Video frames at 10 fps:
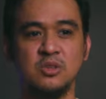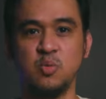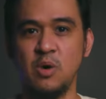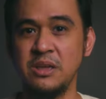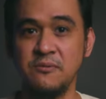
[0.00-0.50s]

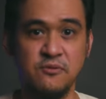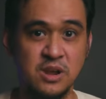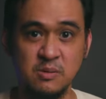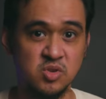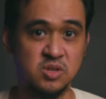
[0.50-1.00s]
20
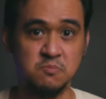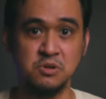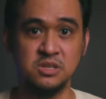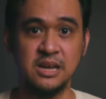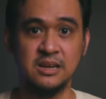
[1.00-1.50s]
frames
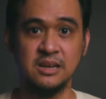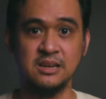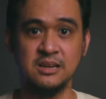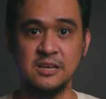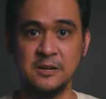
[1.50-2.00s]
per
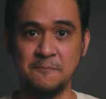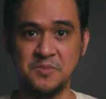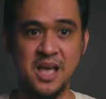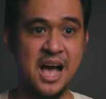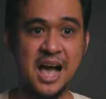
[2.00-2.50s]
second
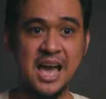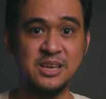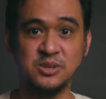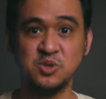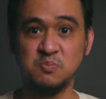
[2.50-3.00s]
in
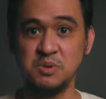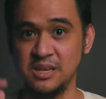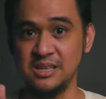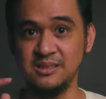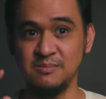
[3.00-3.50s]
high
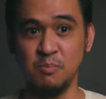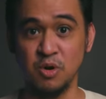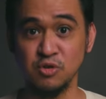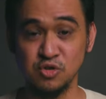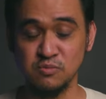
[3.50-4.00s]
speed
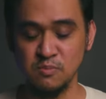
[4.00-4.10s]
burst